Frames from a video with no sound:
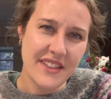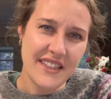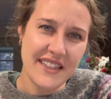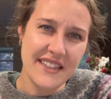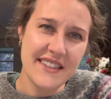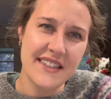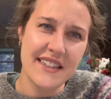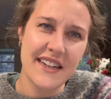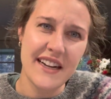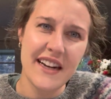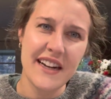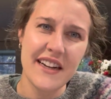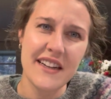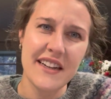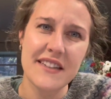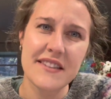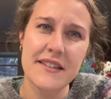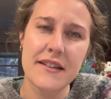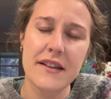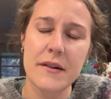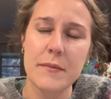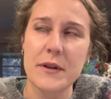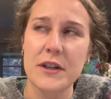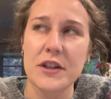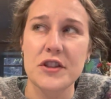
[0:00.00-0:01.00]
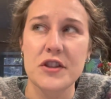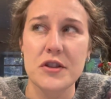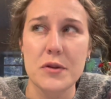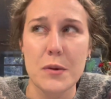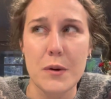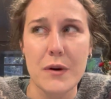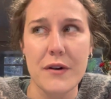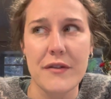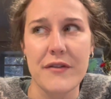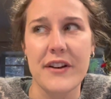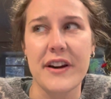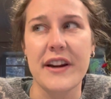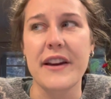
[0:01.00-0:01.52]
Today is going to be a
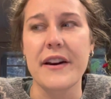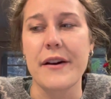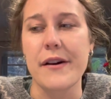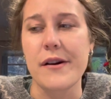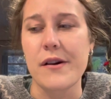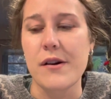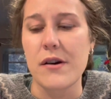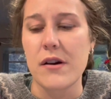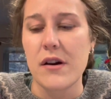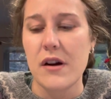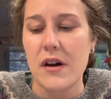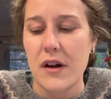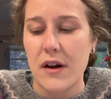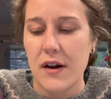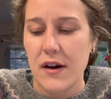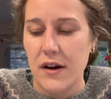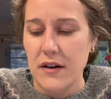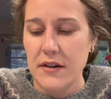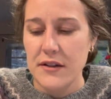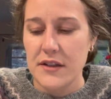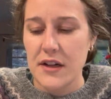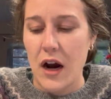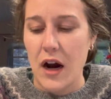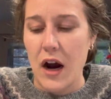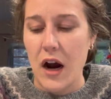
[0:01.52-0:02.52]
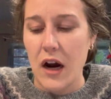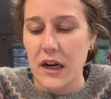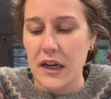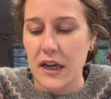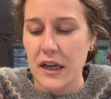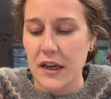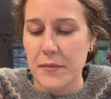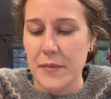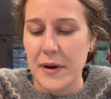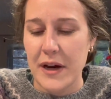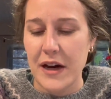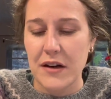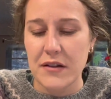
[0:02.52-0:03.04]
short video talking
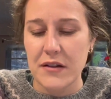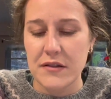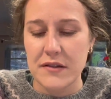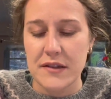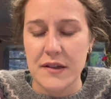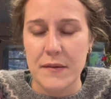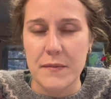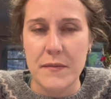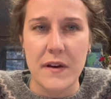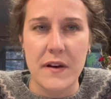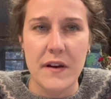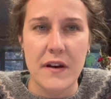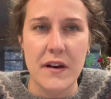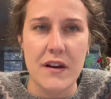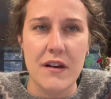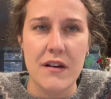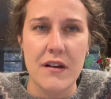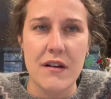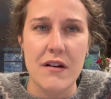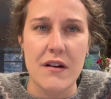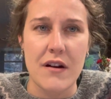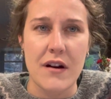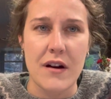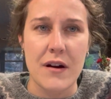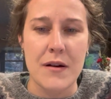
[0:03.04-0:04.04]
about something